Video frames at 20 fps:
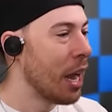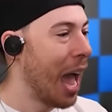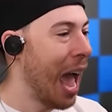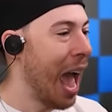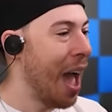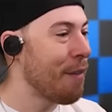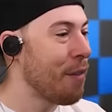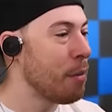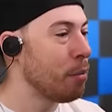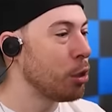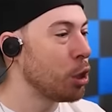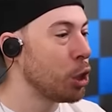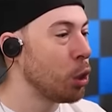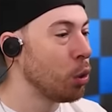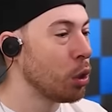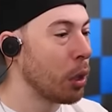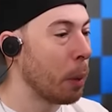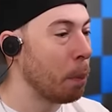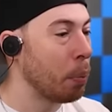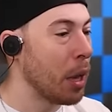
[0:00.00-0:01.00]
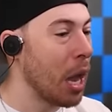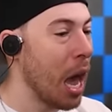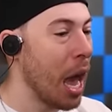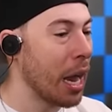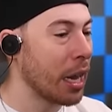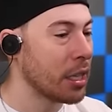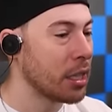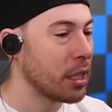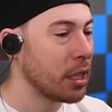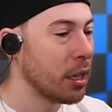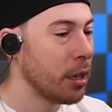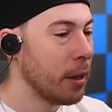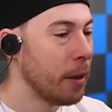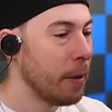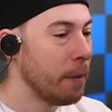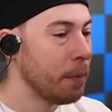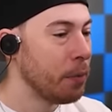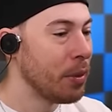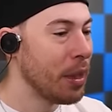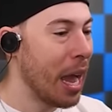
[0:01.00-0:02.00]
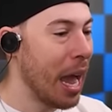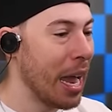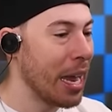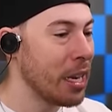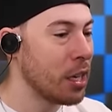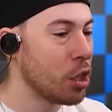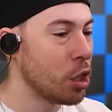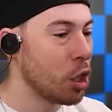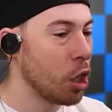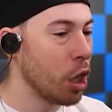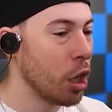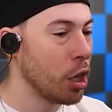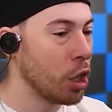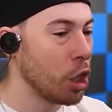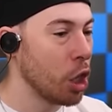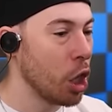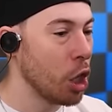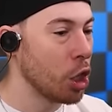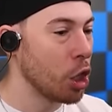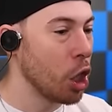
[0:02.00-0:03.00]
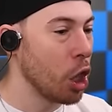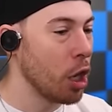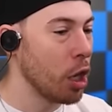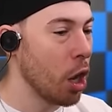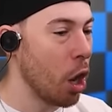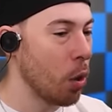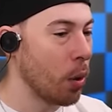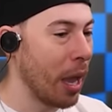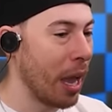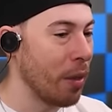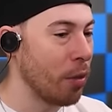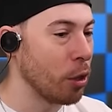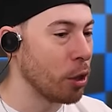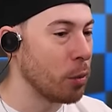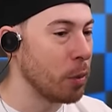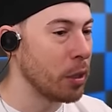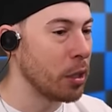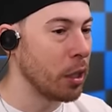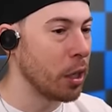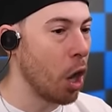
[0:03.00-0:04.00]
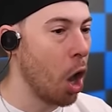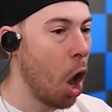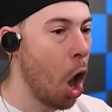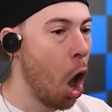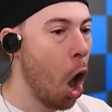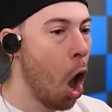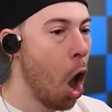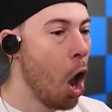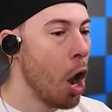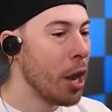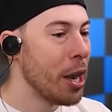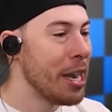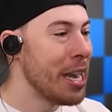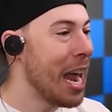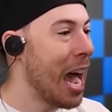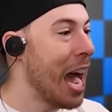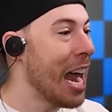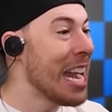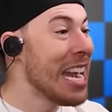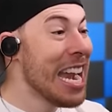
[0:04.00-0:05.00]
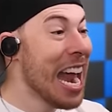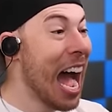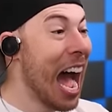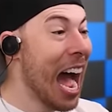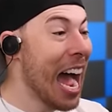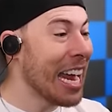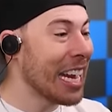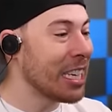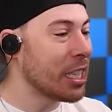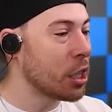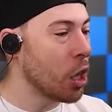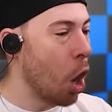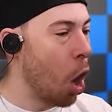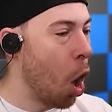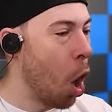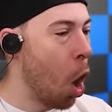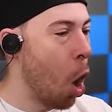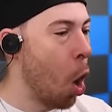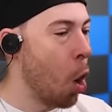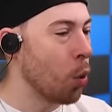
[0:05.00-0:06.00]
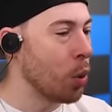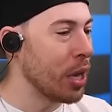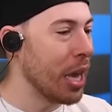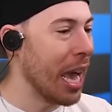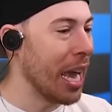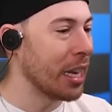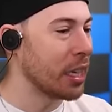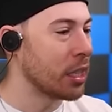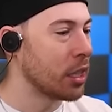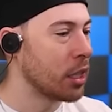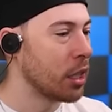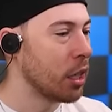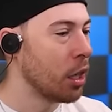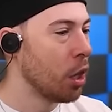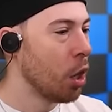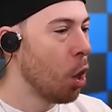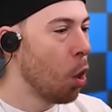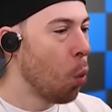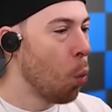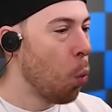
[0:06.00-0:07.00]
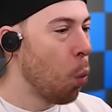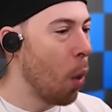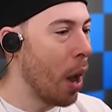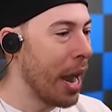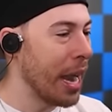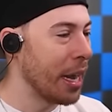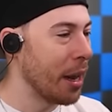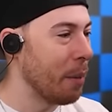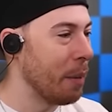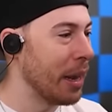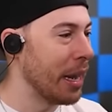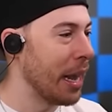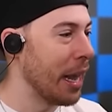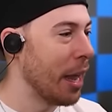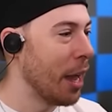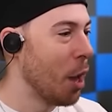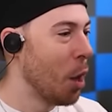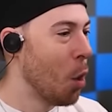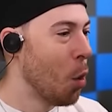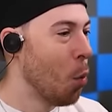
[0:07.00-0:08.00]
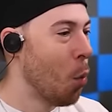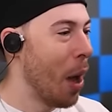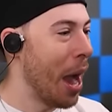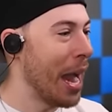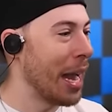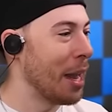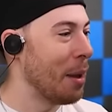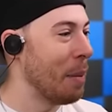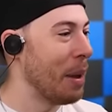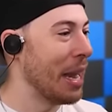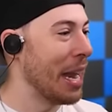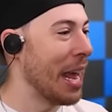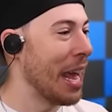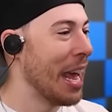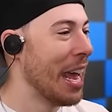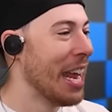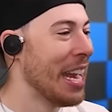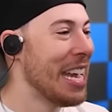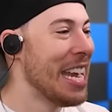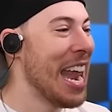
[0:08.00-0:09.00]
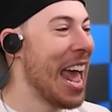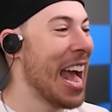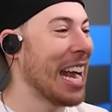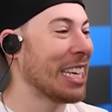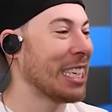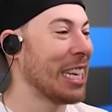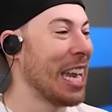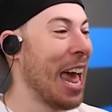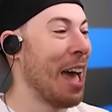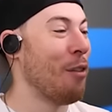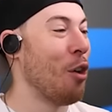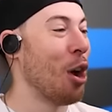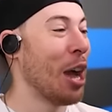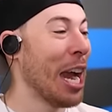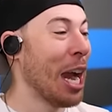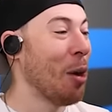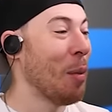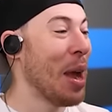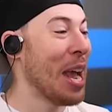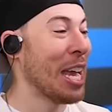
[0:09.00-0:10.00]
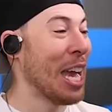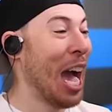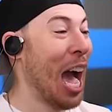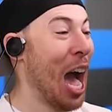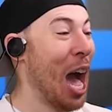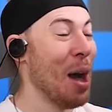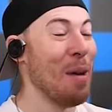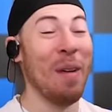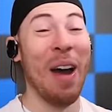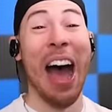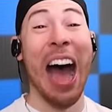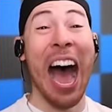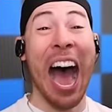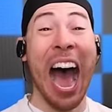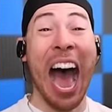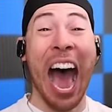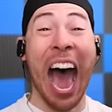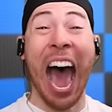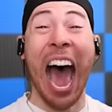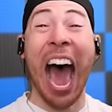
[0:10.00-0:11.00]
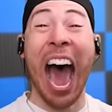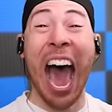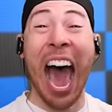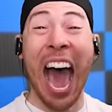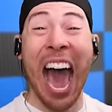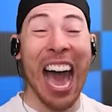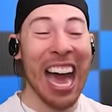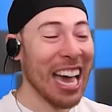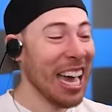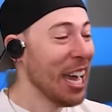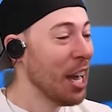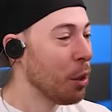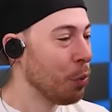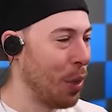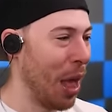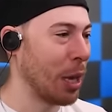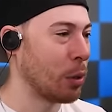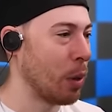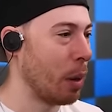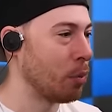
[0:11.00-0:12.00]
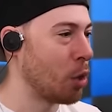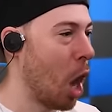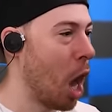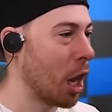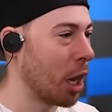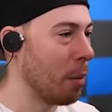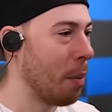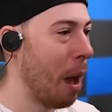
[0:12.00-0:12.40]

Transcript: Have him shoot the blocks. Nice. Good, good, good. Okay, there's reasoning. Nice. Oh, yes. Wait a minute. Wait a minute. Next level. Here we come. That's what I'm talking